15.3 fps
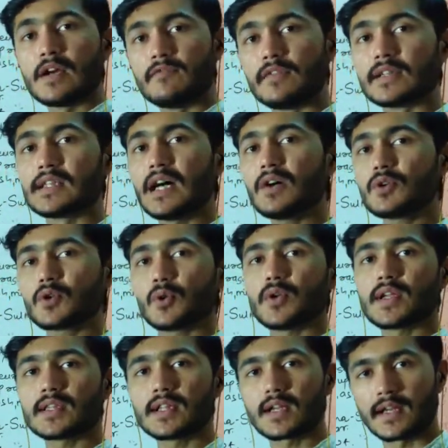without
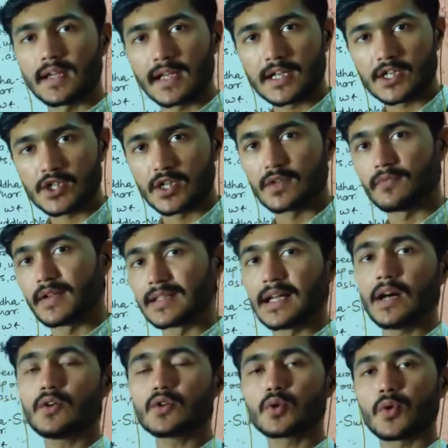doing the reaction,
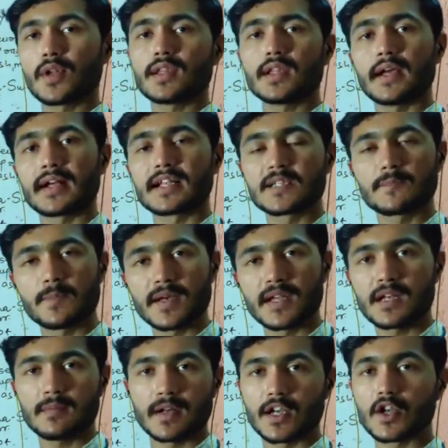without doing the
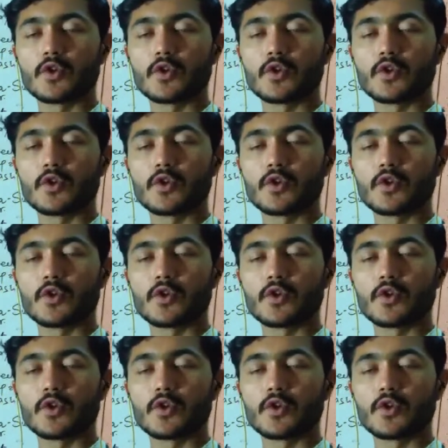experiment,